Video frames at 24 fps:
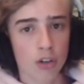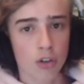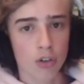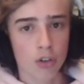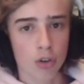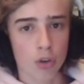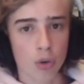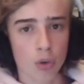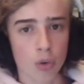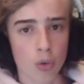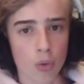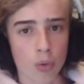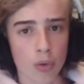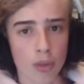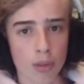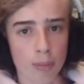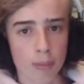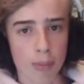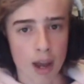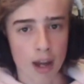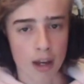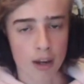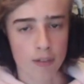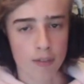to the
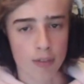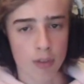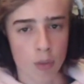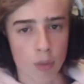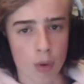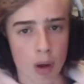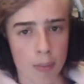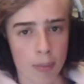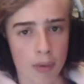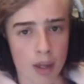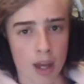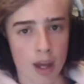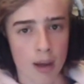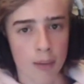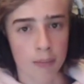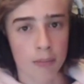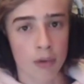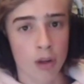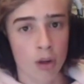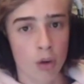back of the webcam